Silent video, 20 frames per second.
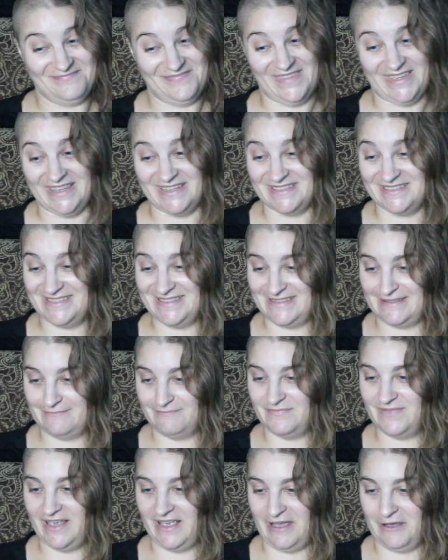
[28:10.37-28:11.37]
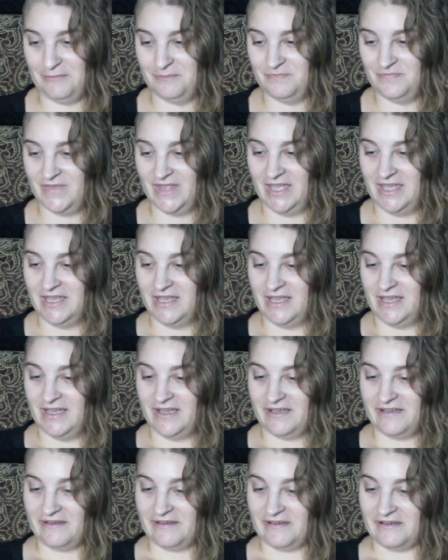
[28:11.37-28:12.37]
It's,
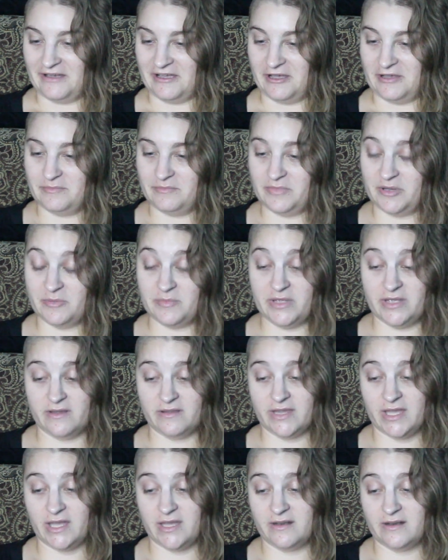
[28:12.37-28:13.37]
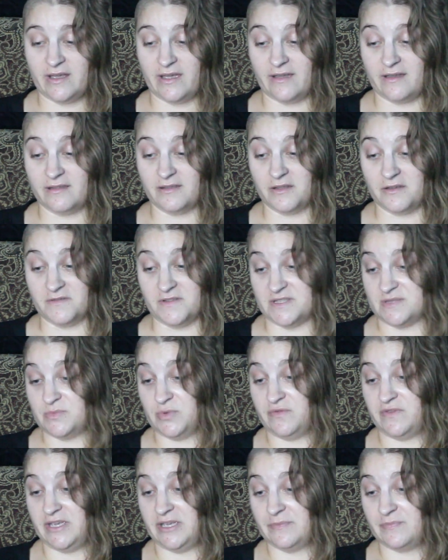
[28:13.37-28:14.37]
yeah. But beyond that, I love this
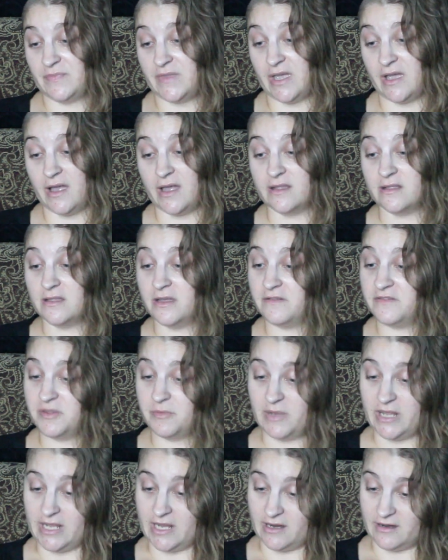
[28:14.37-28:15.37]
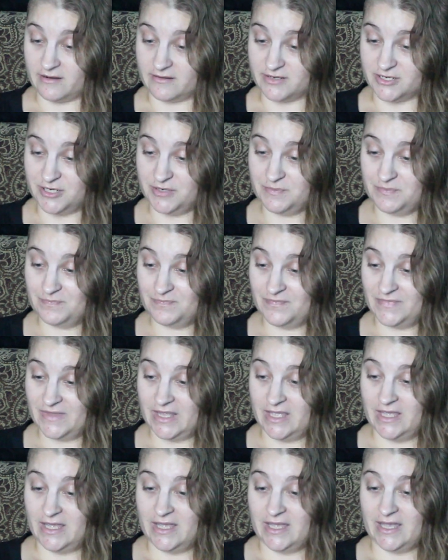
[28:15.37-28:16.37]
movie. I love the main character.
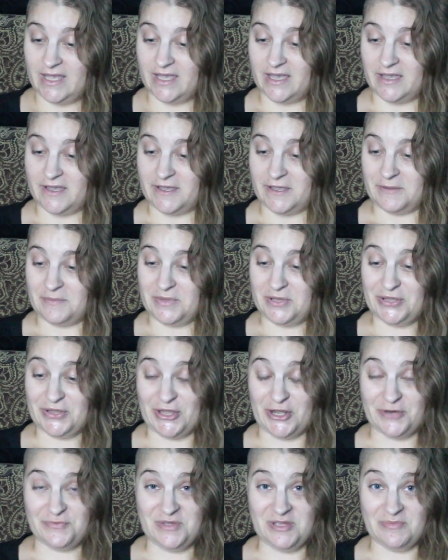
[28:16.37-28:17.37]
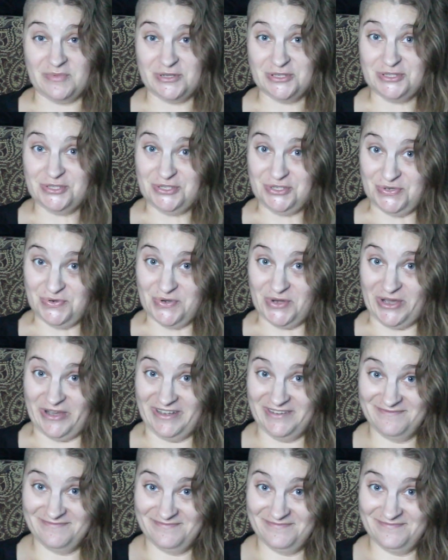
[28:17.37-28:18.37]
A lot of people do
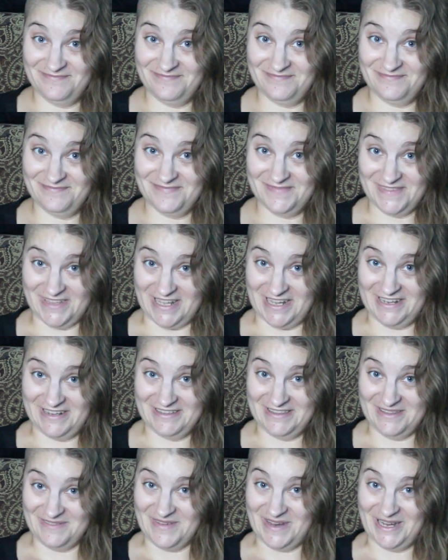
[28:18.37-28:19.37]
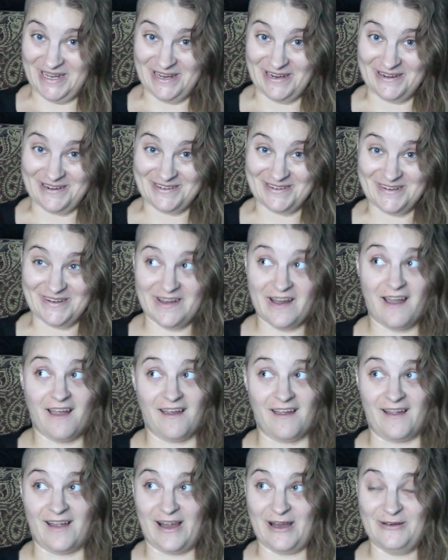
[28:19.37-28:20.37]
not like the main character.
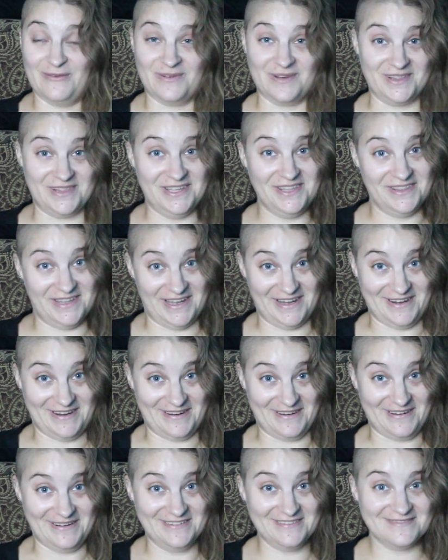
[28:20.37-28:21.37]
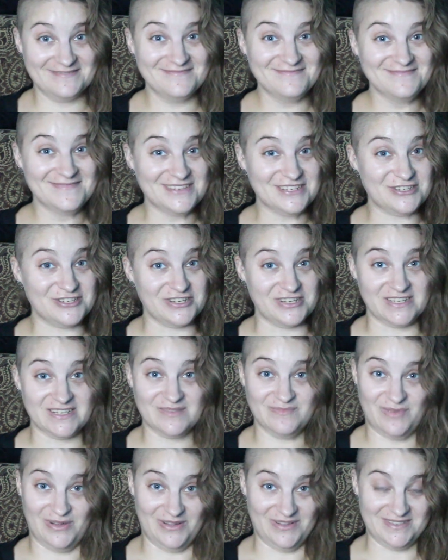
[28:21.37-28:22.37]
I really like her. She is
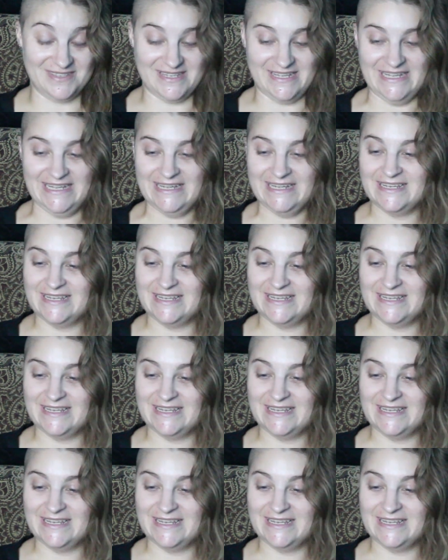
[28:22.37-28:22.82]
ballsy.